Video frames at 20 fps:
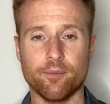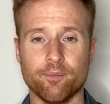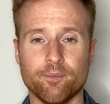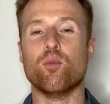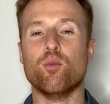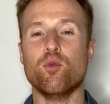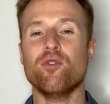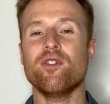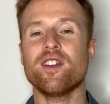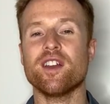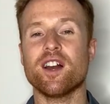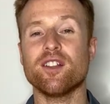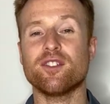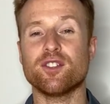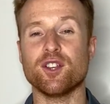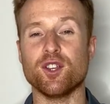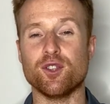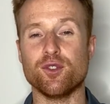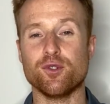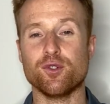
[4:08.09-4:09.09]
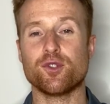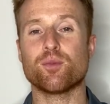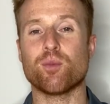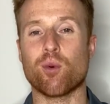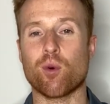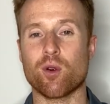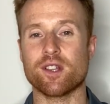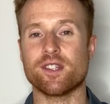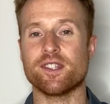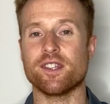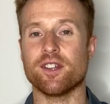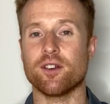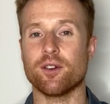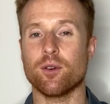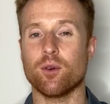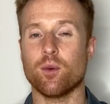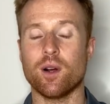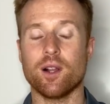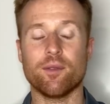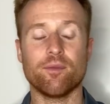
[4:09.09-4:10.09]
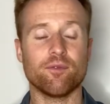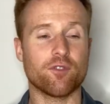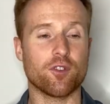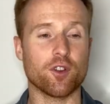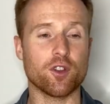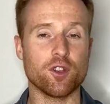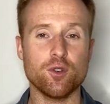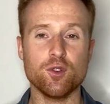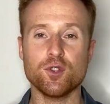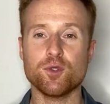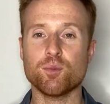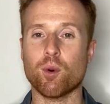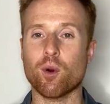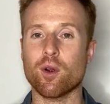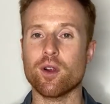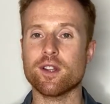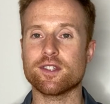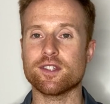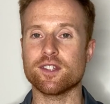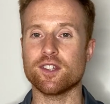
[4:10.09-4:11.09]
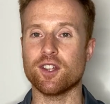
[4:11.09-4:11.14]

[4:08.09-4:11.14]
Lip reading: Moving on to USports here. Well, for USports,